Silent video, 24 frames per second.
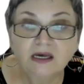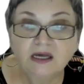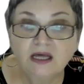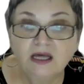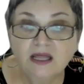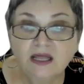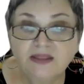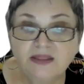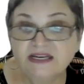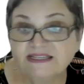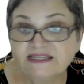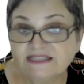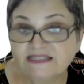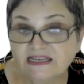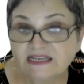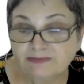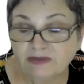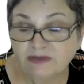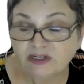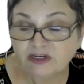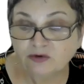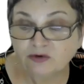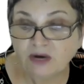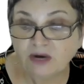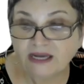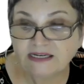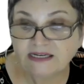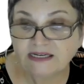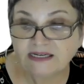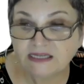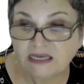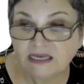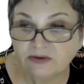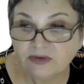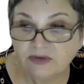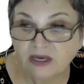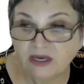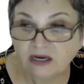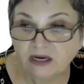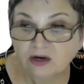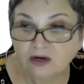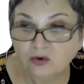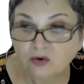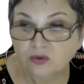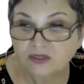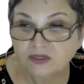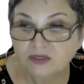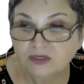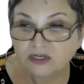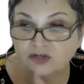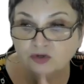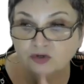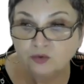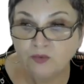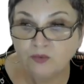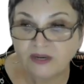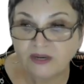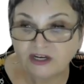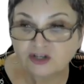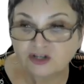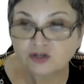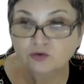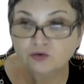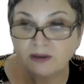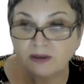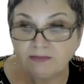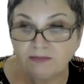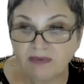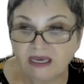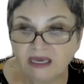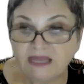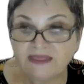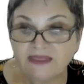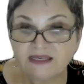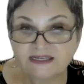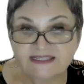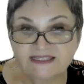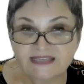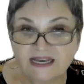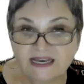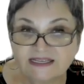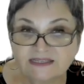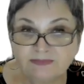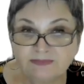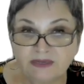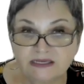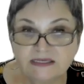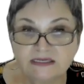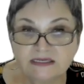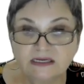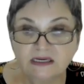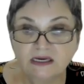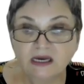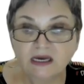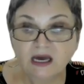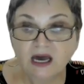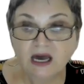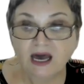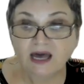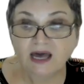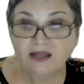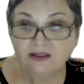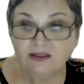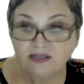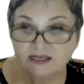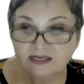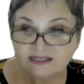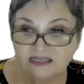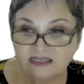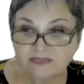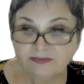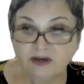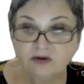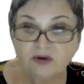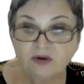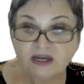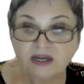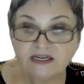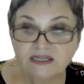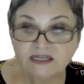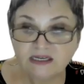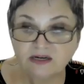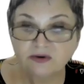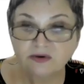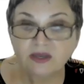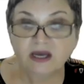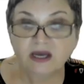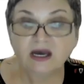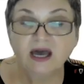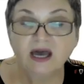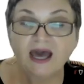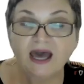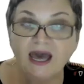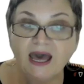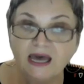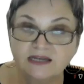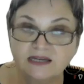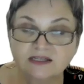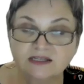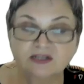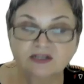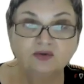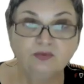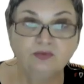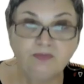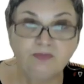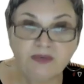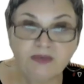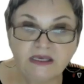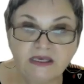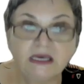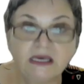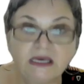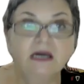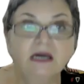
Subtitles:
the assessment criteria according to which we made the assessment, and the assessment criteria had to be